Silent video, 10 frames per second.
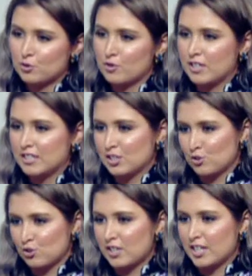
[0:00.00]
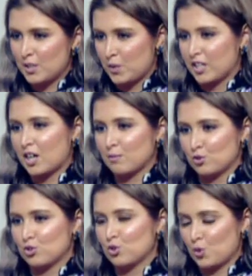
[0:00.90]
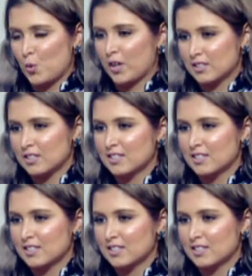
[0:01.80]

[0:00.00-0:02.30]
to the Indian society when it comes into Kuwait?